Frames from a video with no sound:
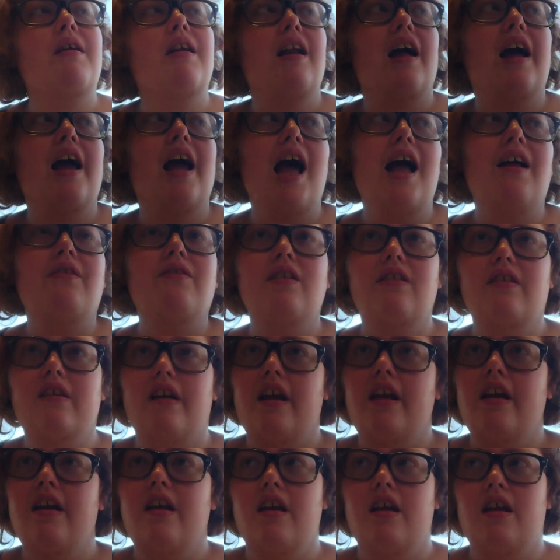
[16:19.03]
mean, I had to
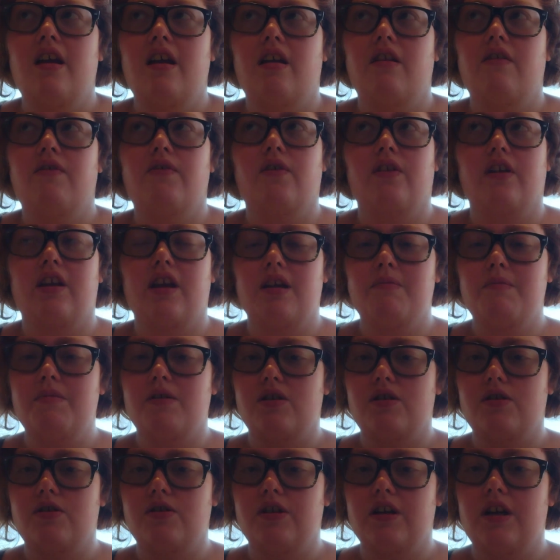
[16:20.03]
take it for
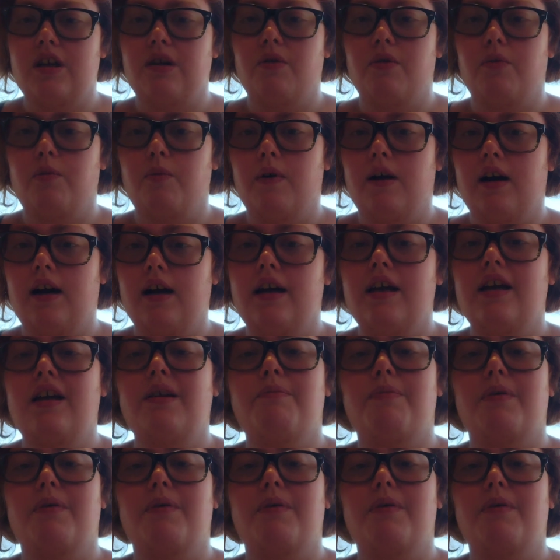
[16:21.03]
chemistry. Why?